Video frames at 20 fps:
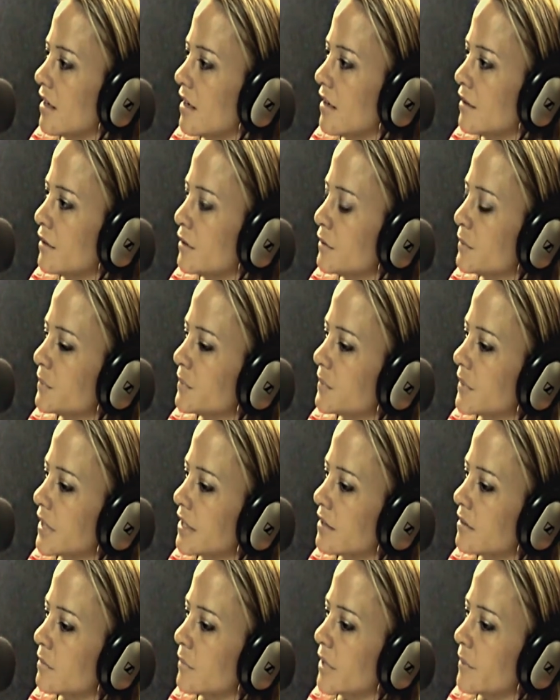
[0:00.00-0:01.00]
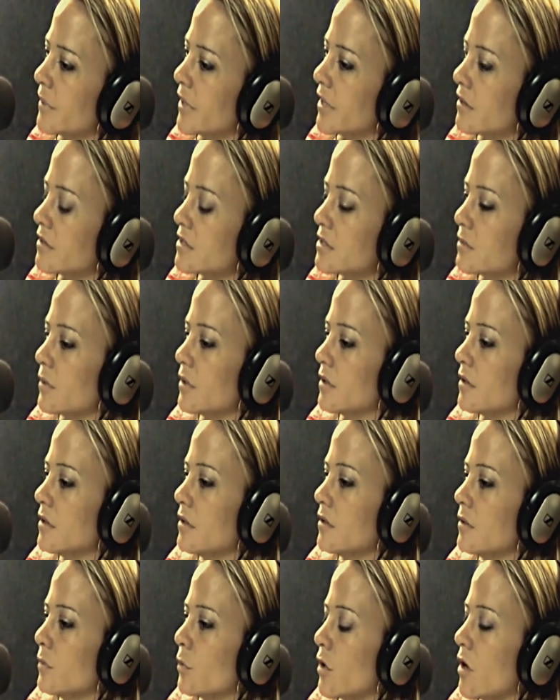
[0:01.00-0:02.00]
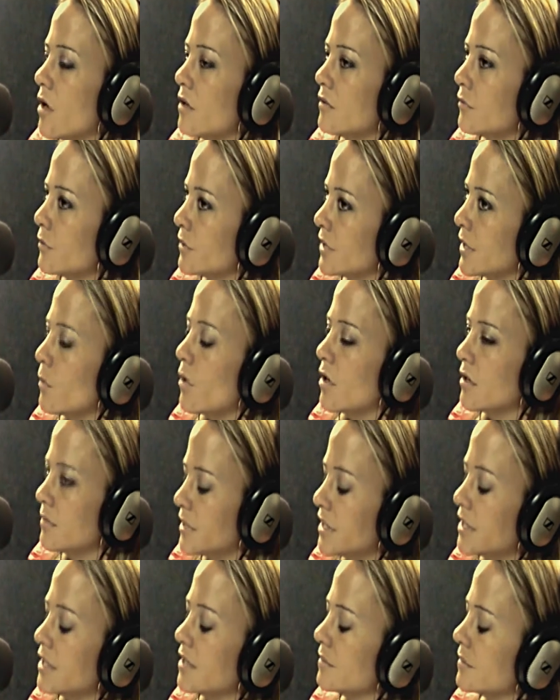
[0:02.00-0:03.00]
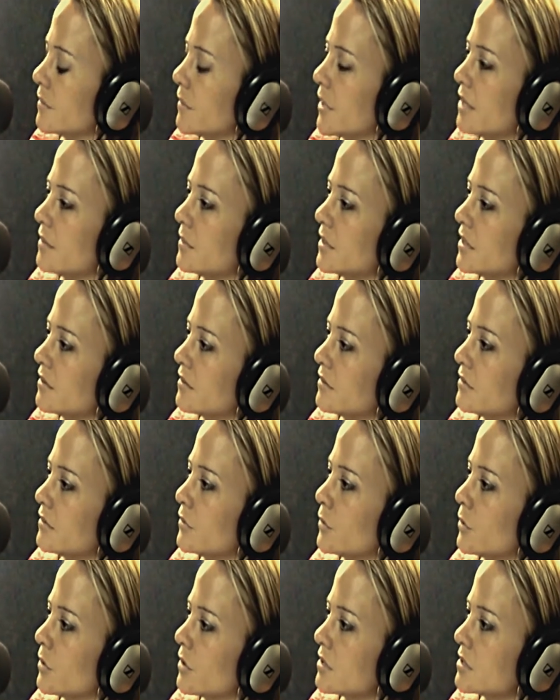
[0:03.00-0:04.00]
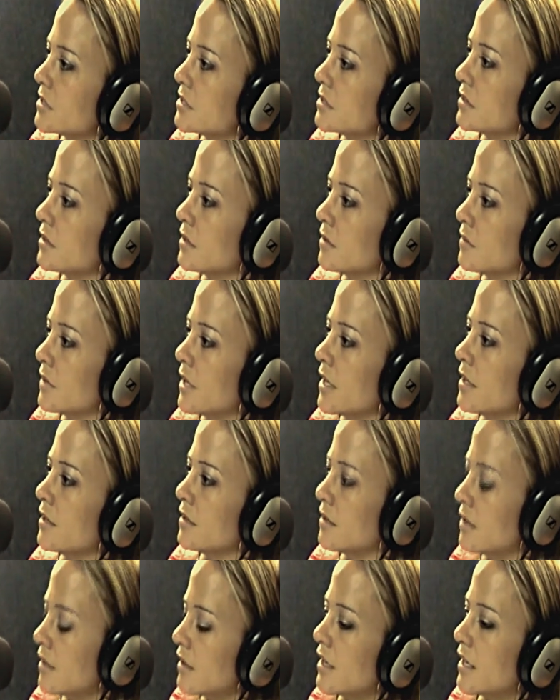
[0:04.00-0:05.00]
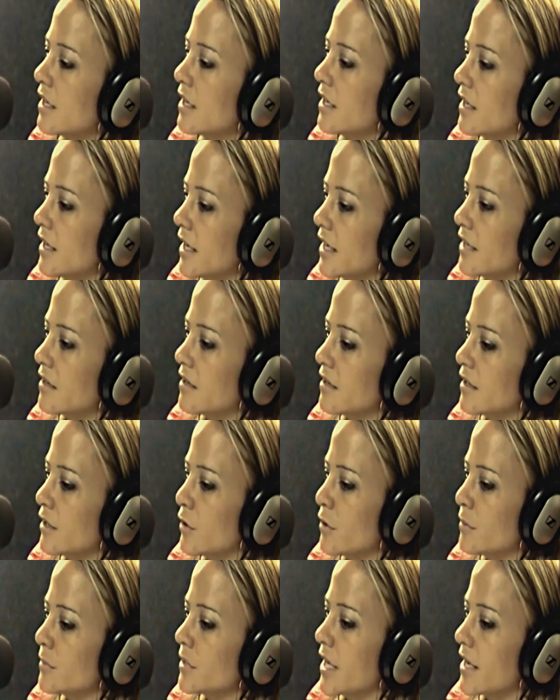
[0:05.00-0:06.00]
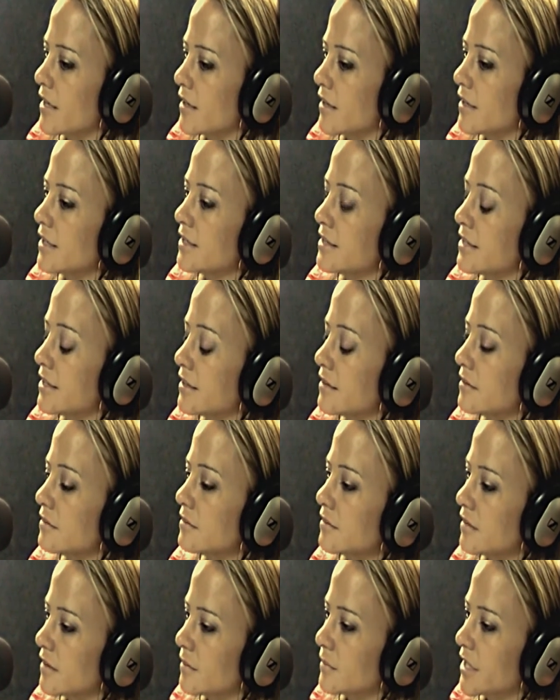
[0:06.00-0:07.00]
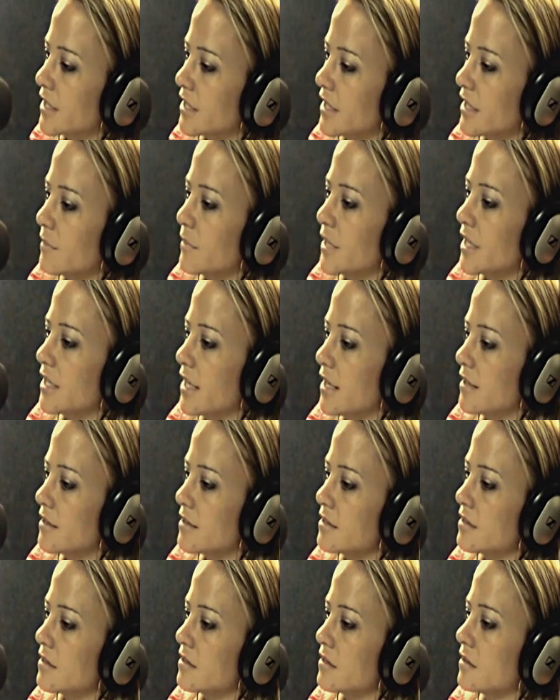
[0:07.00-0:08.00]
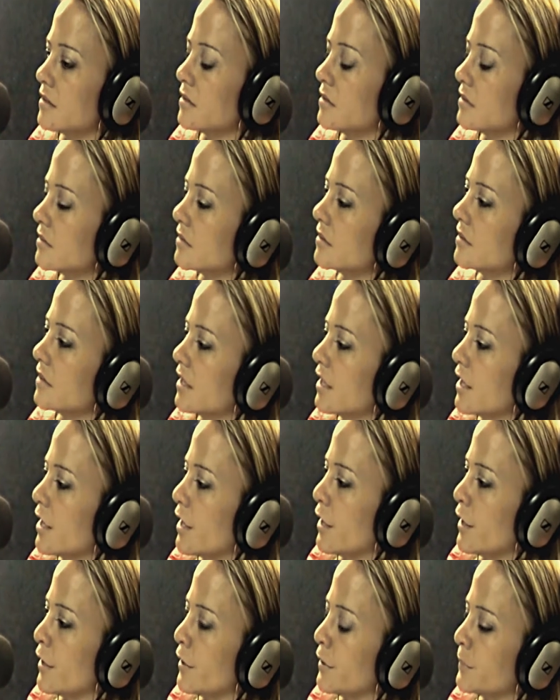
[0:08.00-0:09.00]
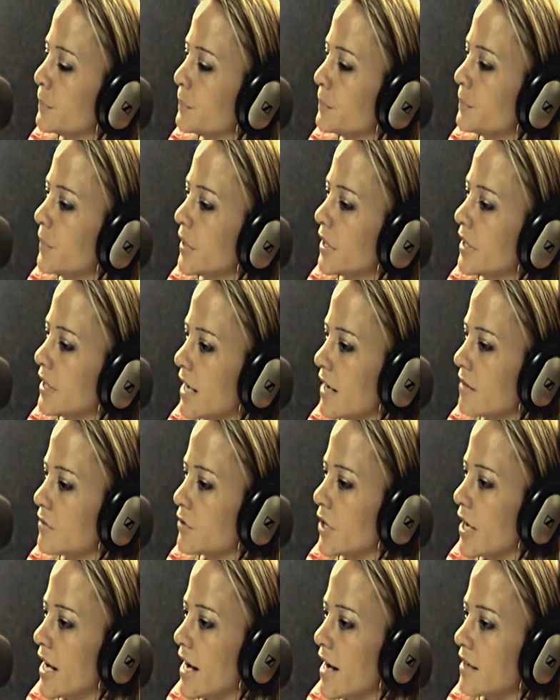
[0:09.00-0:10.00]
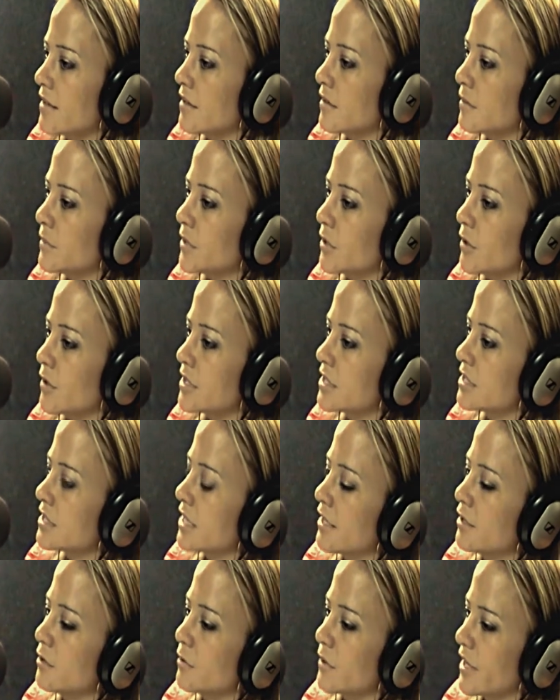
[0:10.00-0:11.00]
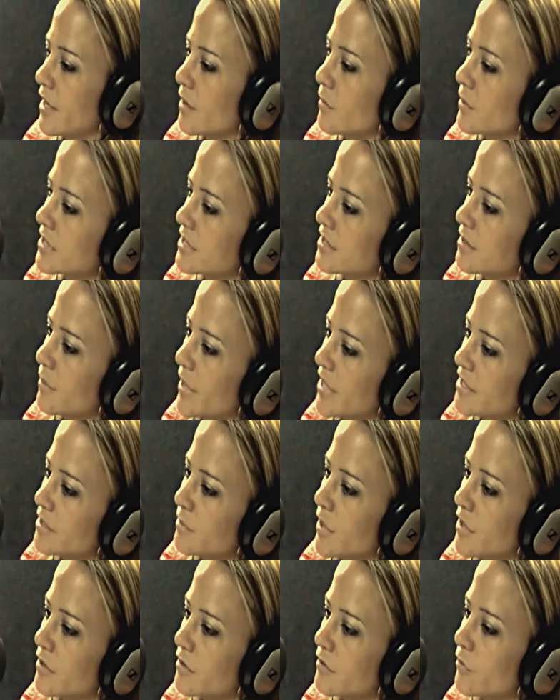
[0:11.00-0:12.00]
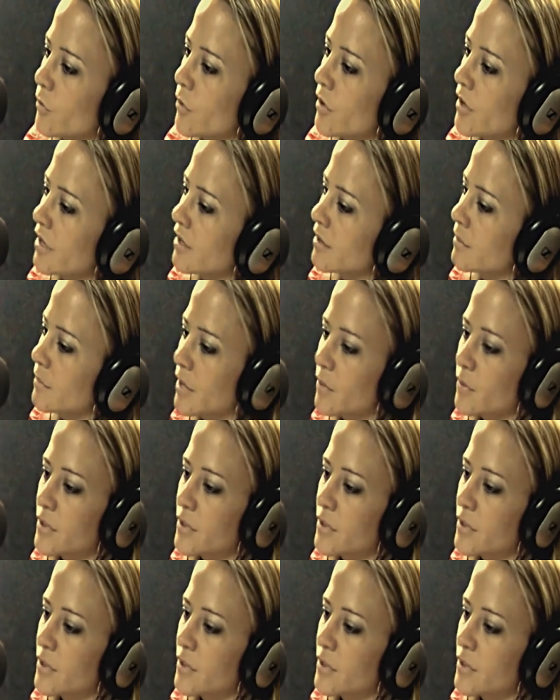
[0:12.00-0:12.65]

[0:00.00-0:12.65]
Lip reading: And my parents they wanted me to keep the baby, of course, And I'm glad that I did. I'm glad that I made that decision. But after I had him, I knew that I wasn't the best mother for him.